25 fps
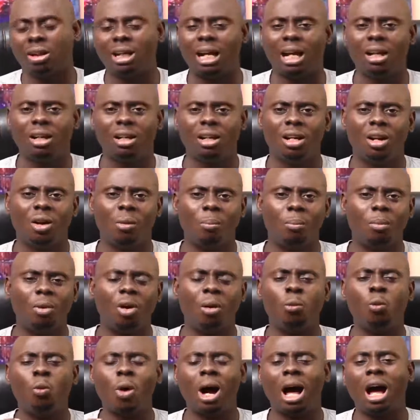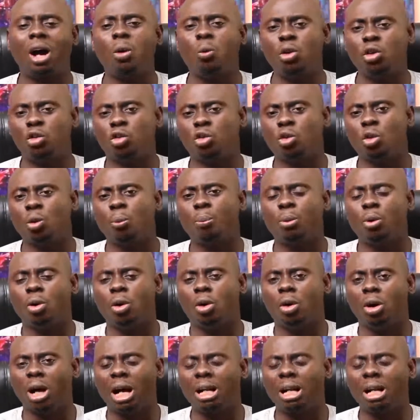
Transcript: that, Mom, why are we so poor?